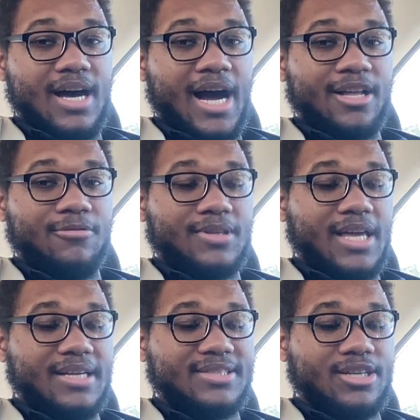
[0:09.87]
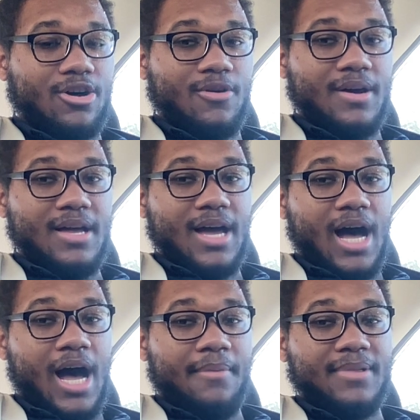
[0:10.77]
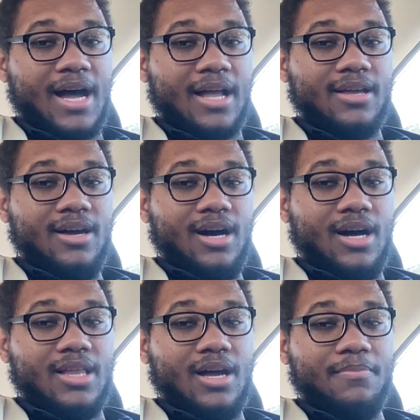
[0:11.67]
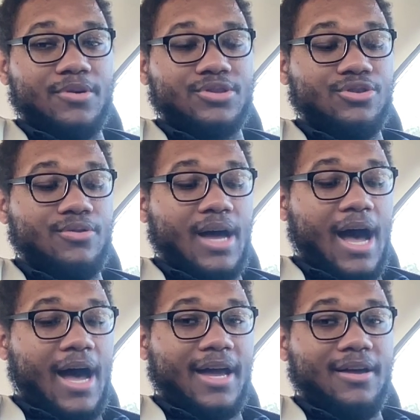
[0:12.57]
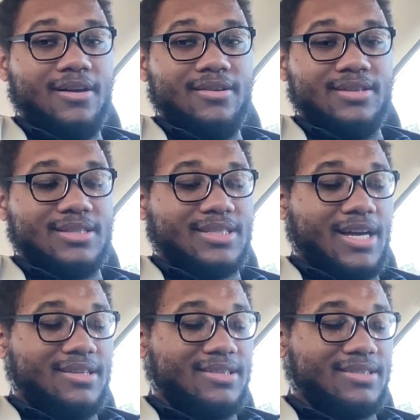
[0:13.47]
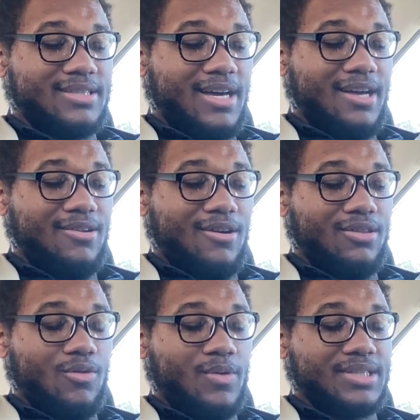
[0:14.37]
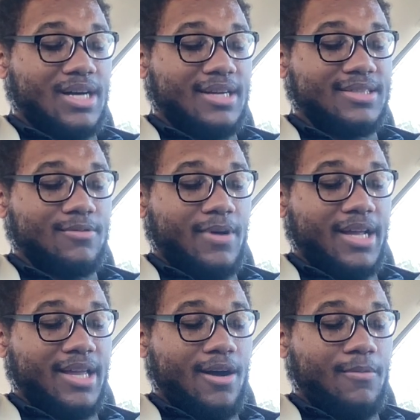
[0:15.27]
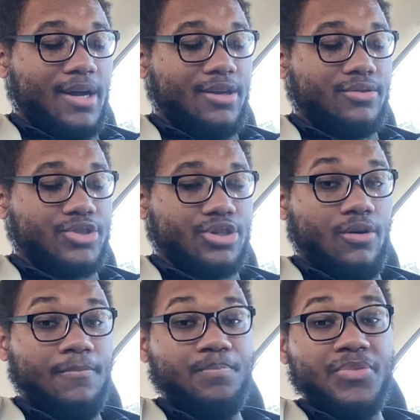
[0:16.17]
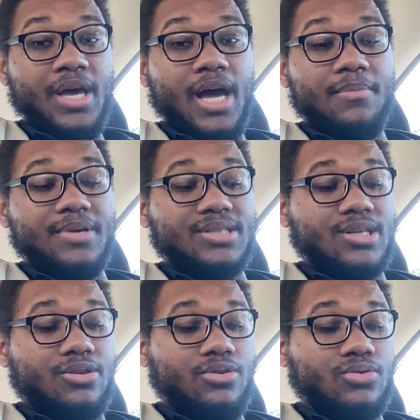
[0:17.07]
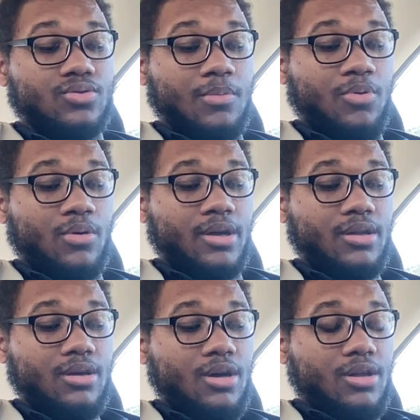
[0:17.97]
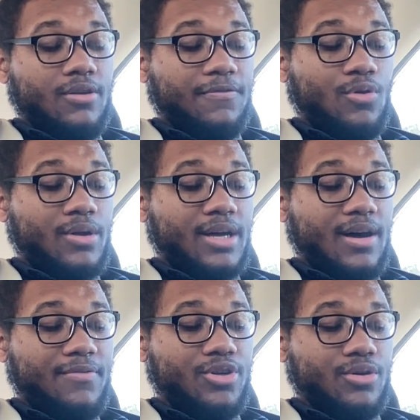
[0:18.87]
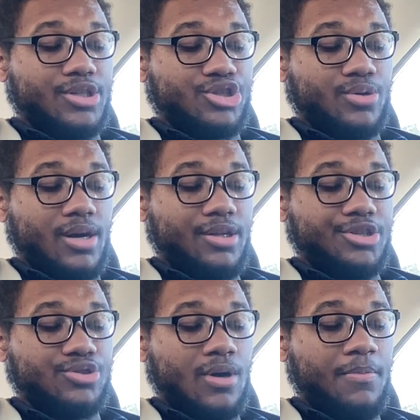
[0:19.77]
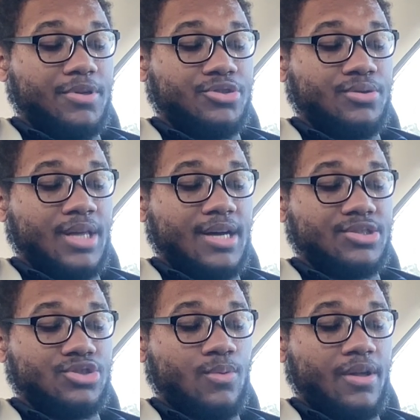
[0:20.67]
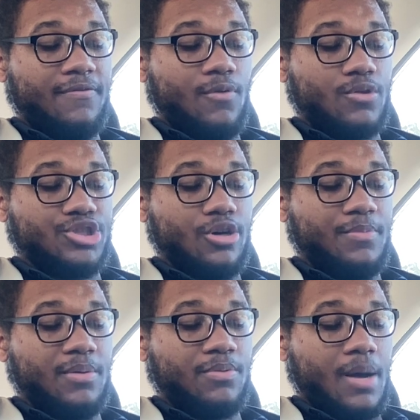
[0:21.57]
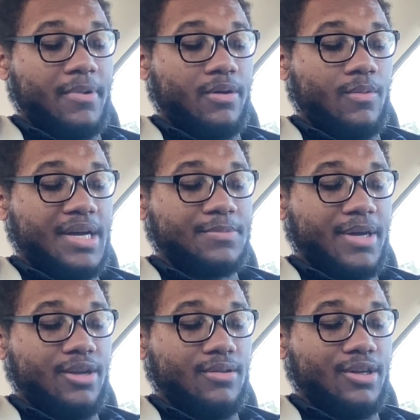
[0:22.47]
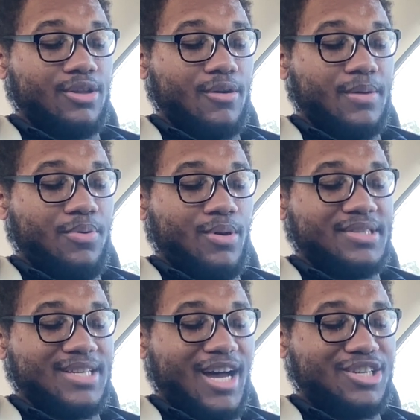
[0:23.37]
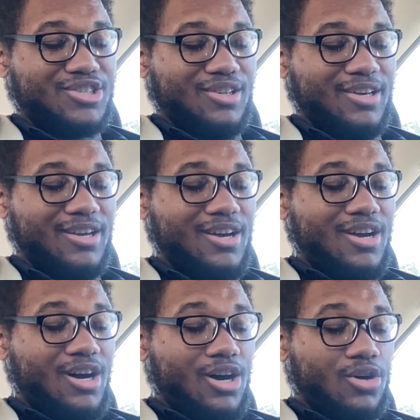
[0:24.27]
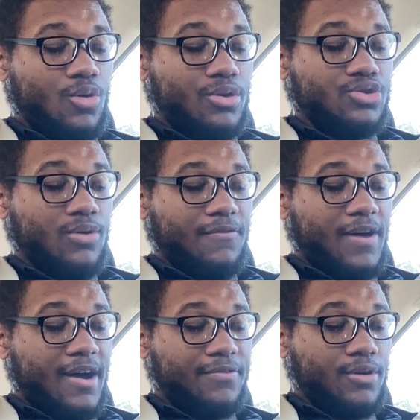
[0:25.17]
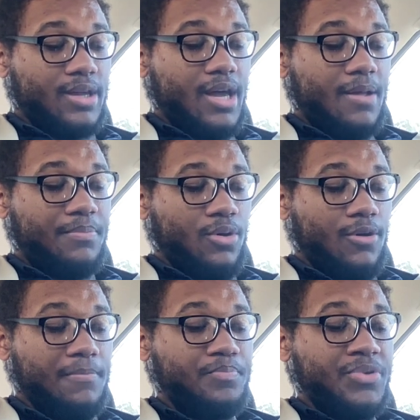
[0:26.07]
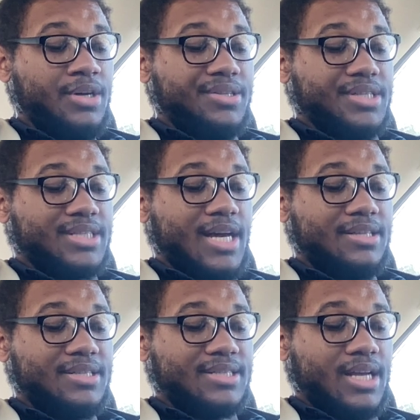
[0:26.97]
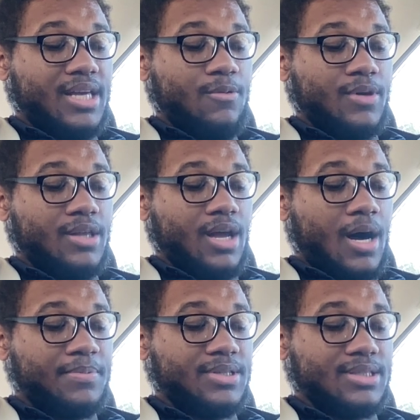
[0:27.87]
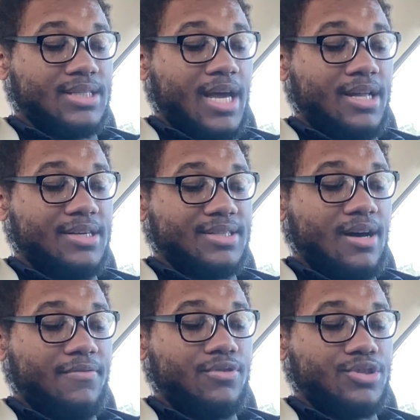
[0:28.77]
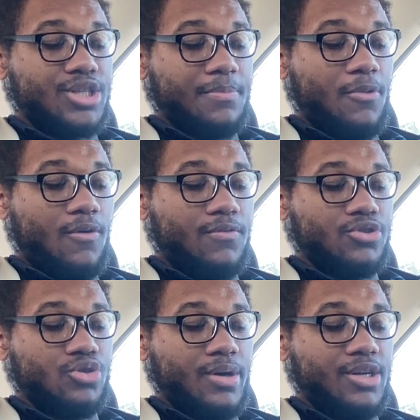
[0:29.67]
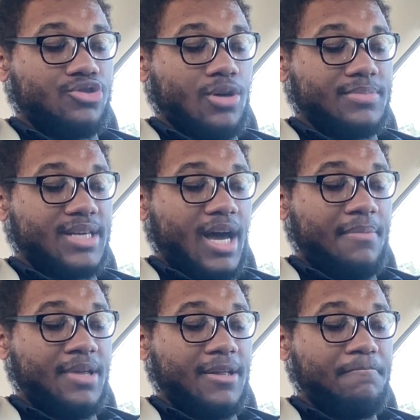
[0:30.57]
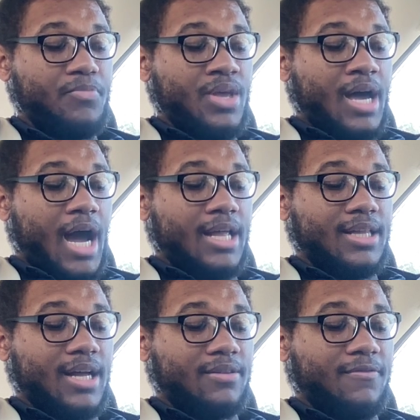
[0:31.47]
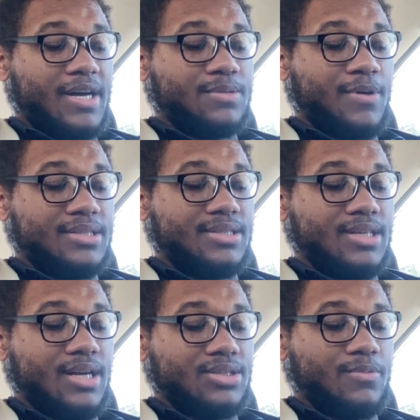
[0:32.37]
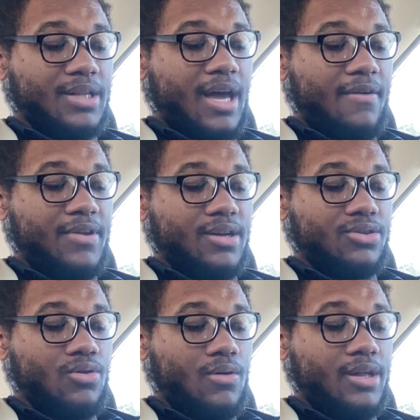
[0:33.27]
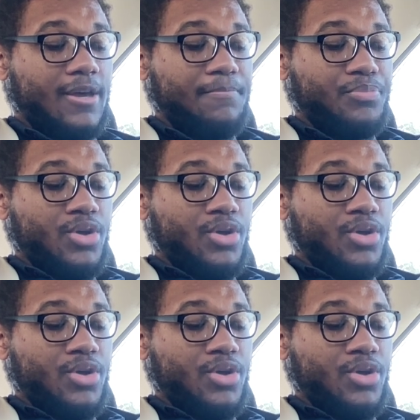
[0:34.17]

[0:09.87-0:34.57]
I don't think so. I'm not a number two guy, DeSantis said on the Wisconsin Right Now radio show. NBC News reported. The Florida governor is trailing Trump in the 2024 GOP primary race by nearly 30 points nationally, according to a 538 poll. DeSantis said he would opt to stay in his governorship over joining Trump's cabinet, adding that the vice presidency doesn't really have any authority.